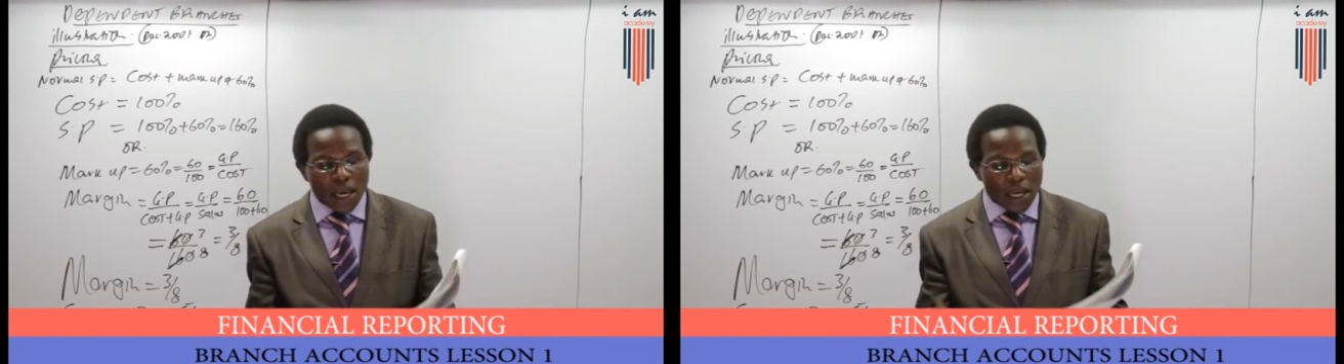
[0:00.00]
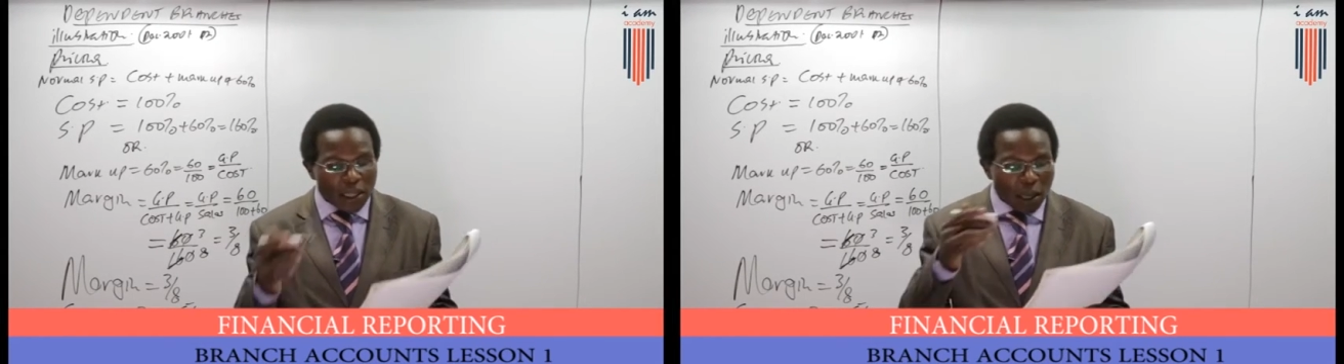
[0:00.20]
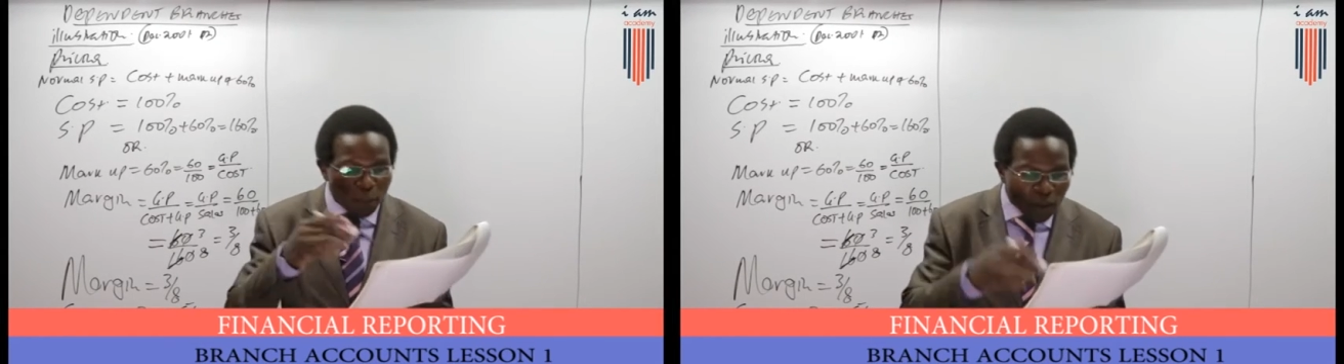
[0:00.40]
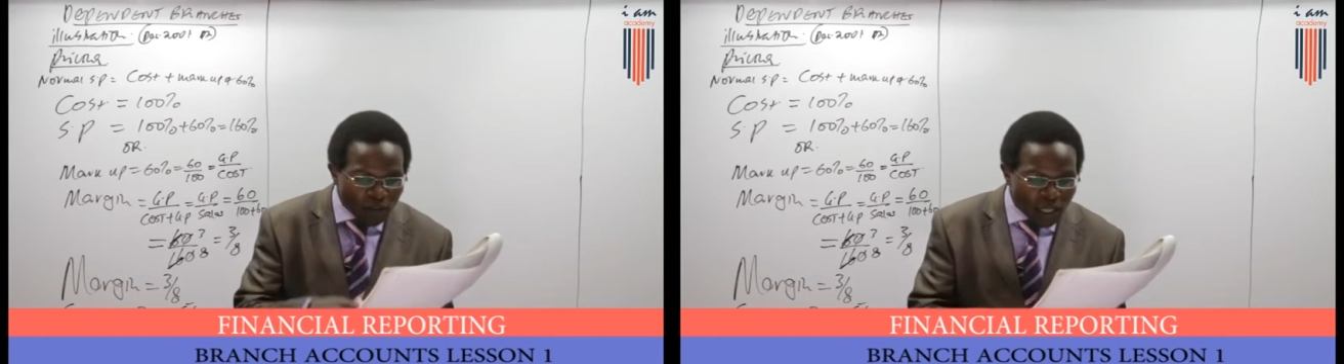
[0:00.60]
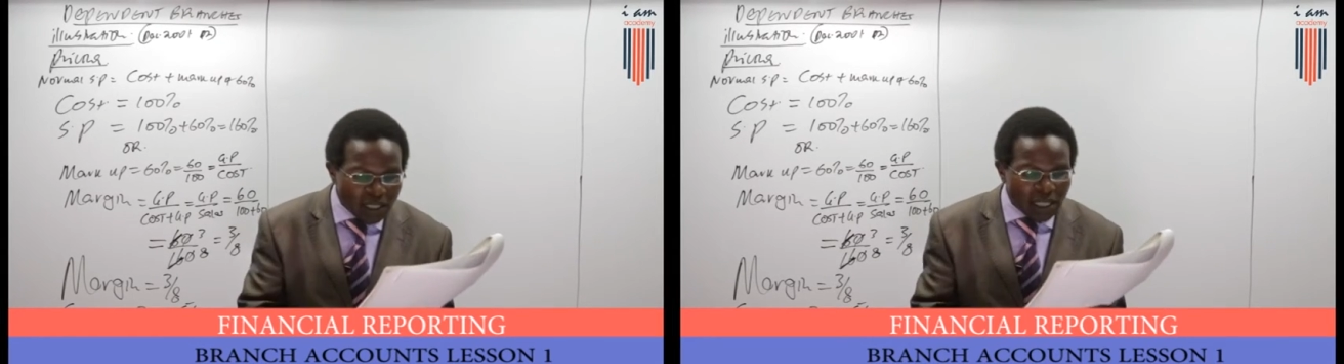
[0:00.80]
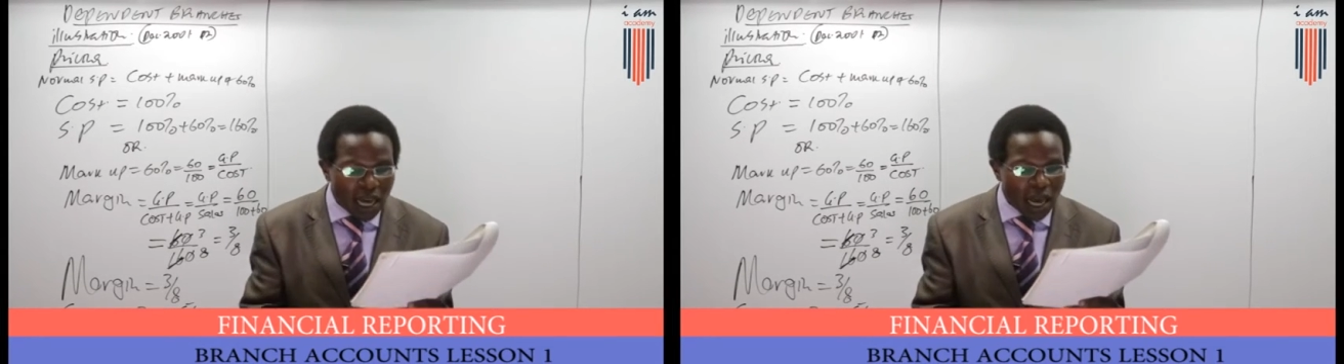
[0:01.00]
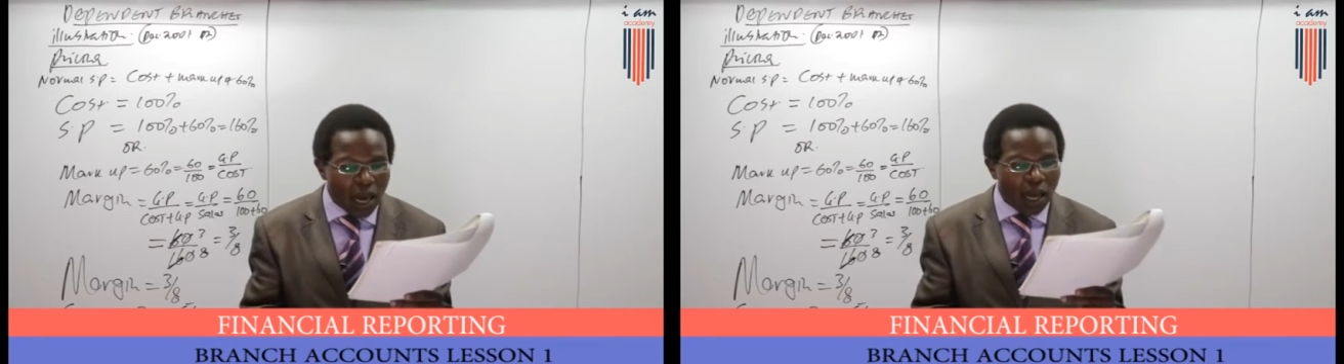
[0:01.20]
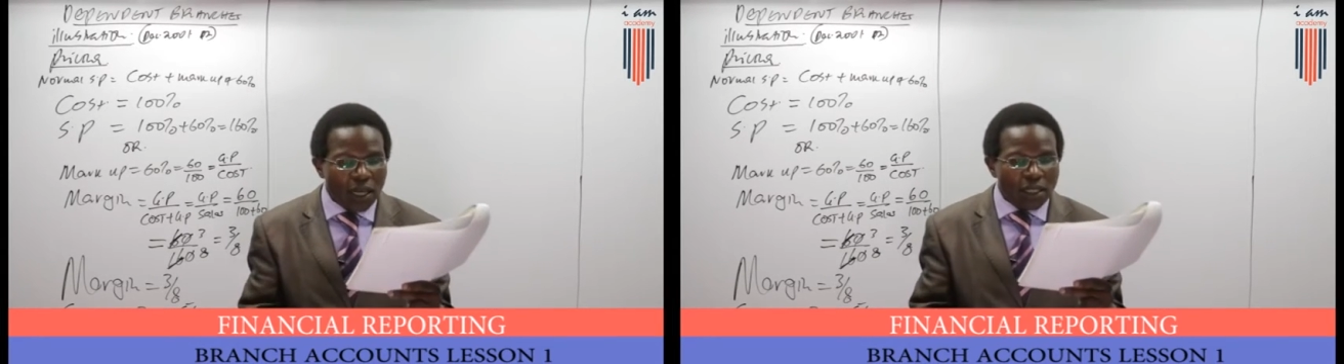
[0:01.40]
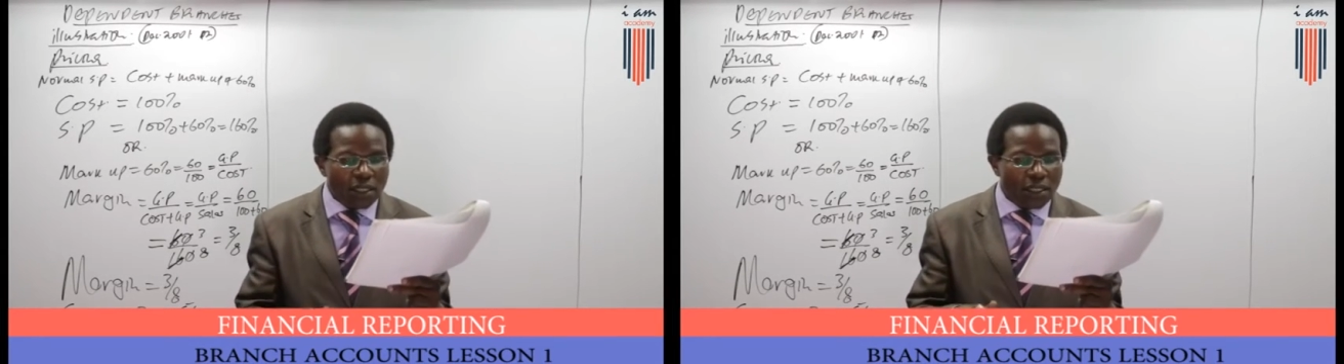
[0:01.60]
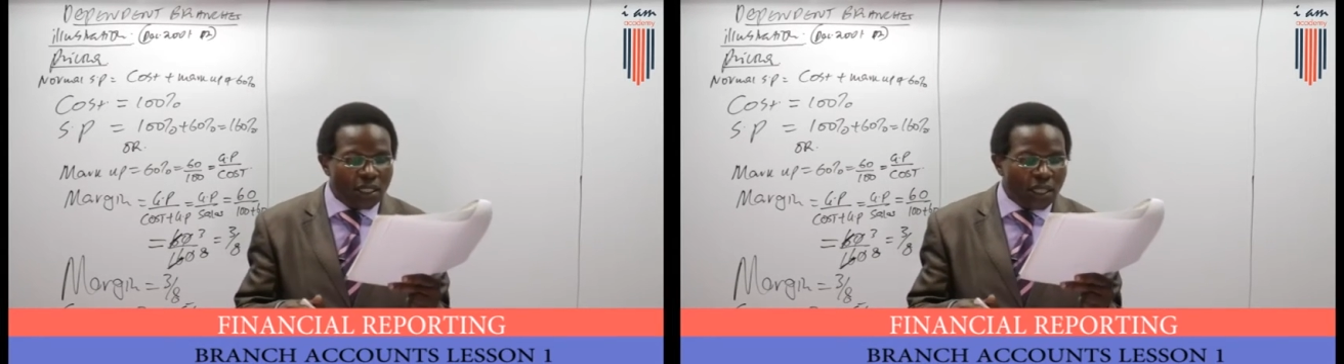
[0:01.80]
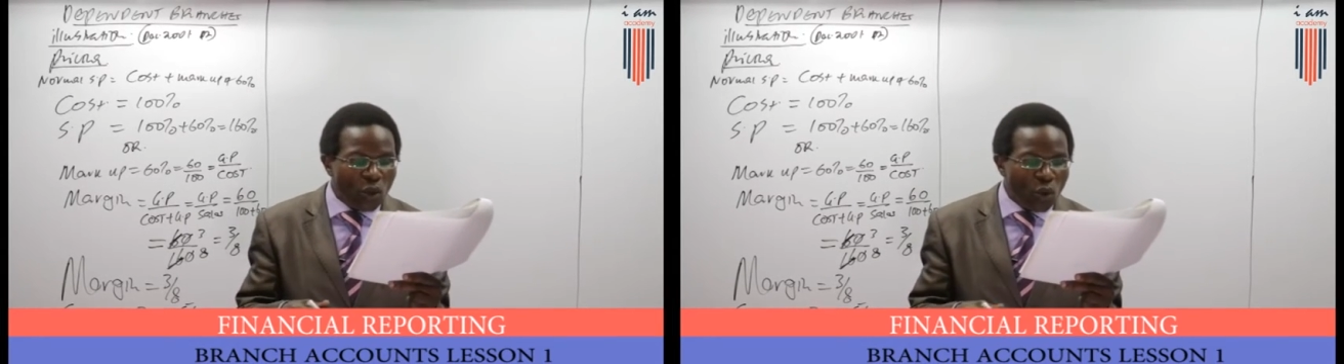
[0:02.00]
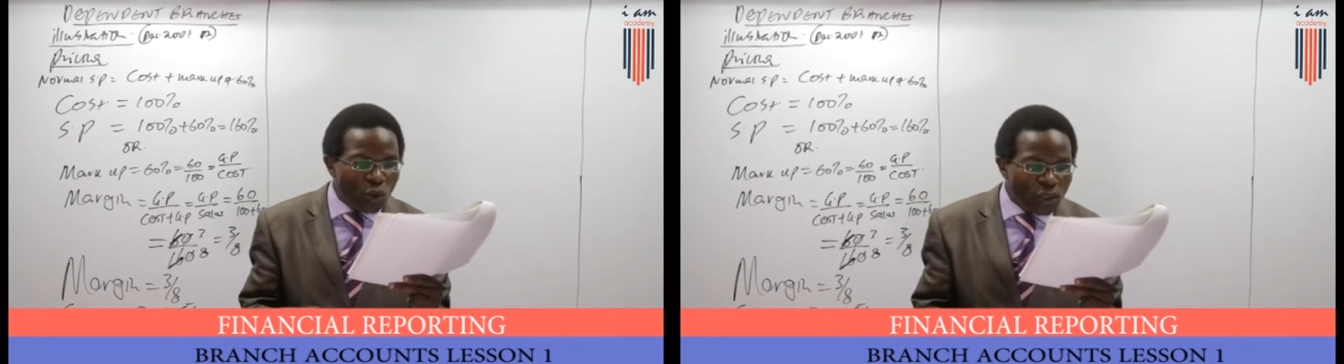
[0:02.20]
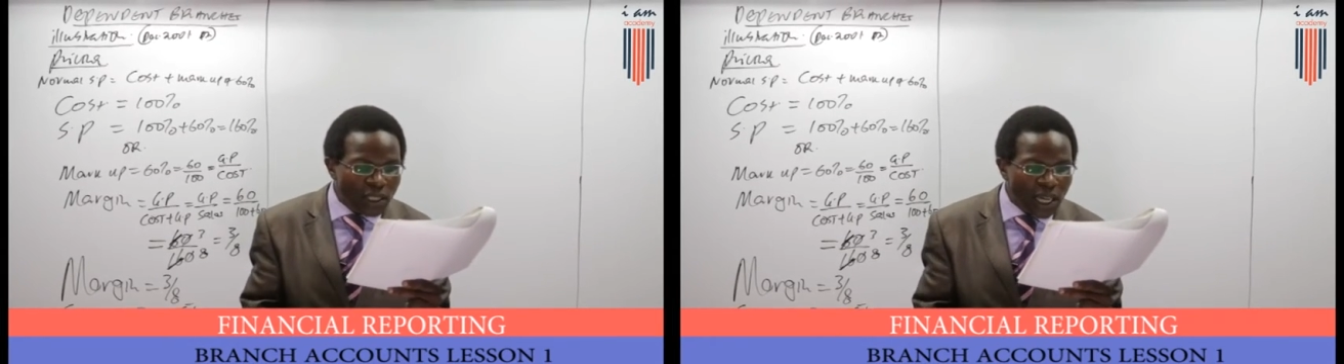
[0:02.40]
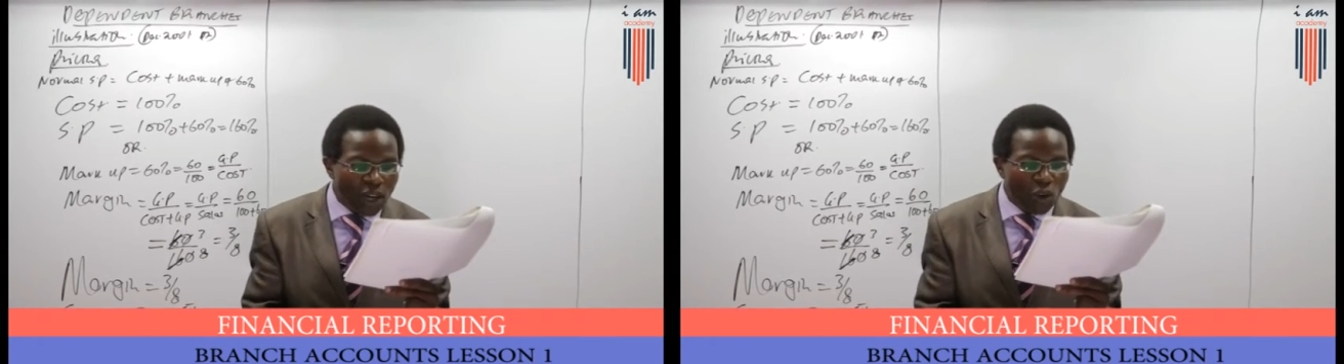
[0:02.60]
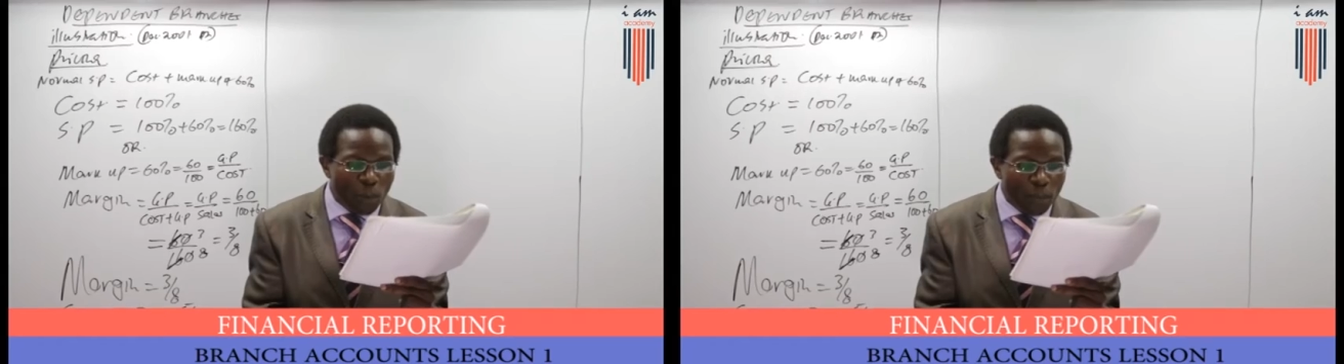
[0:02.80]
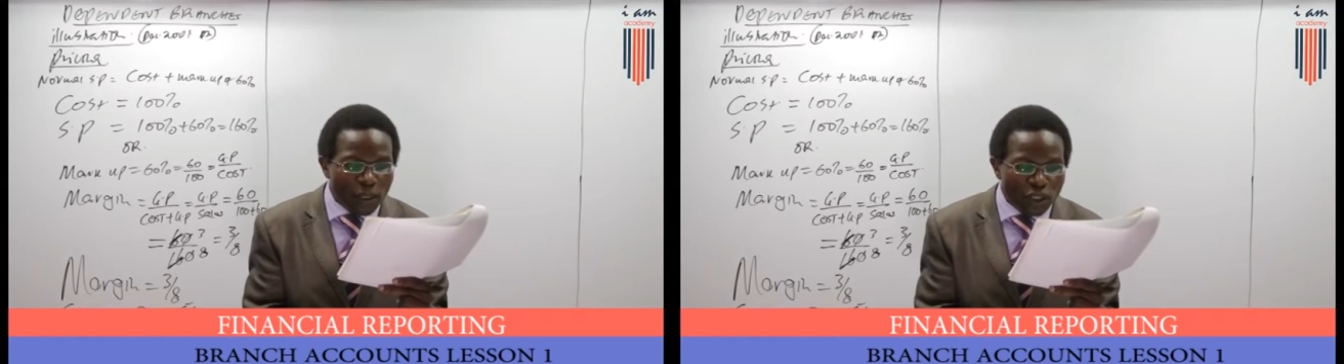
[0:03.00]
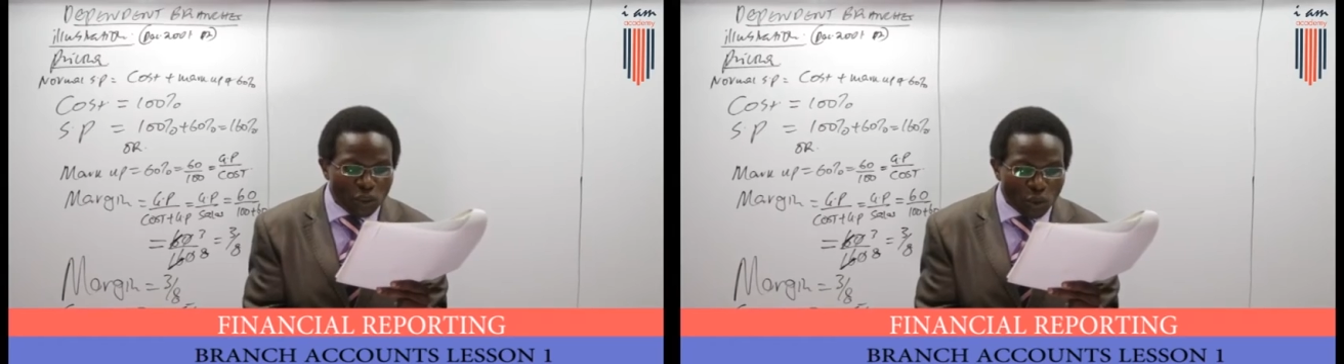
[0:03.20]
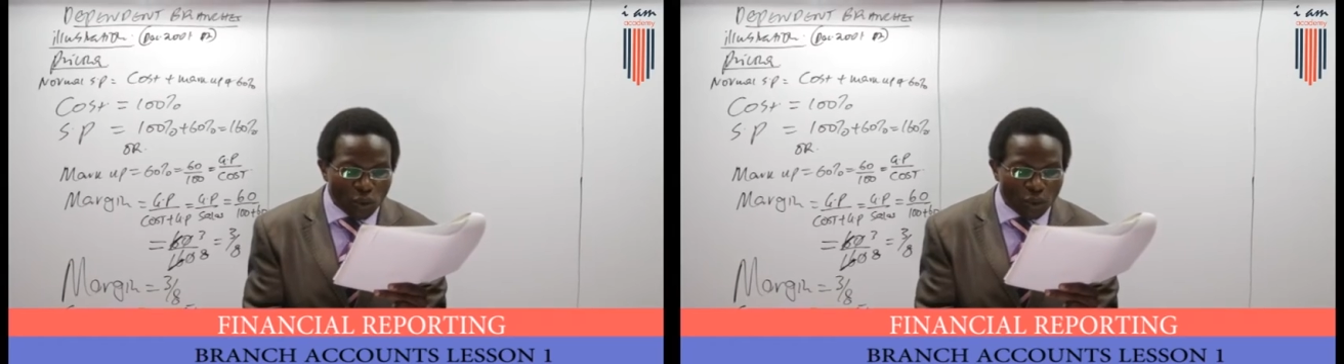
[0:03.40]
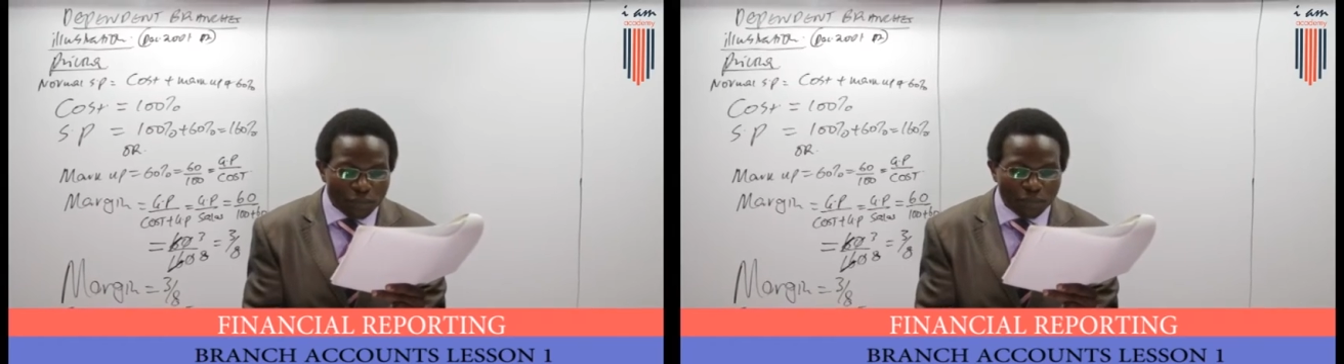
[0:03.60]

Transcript: In the previous year, the goods that are not been sold